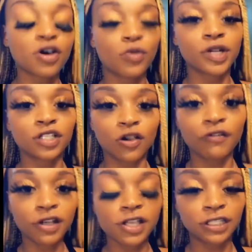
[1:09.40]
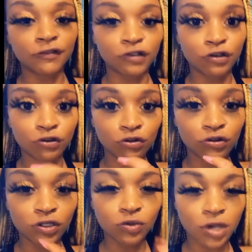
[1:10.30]
when it's overcooked if your noodles
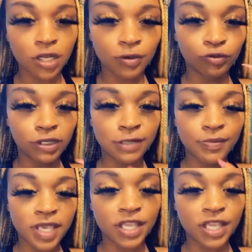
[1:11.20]
swell up really big.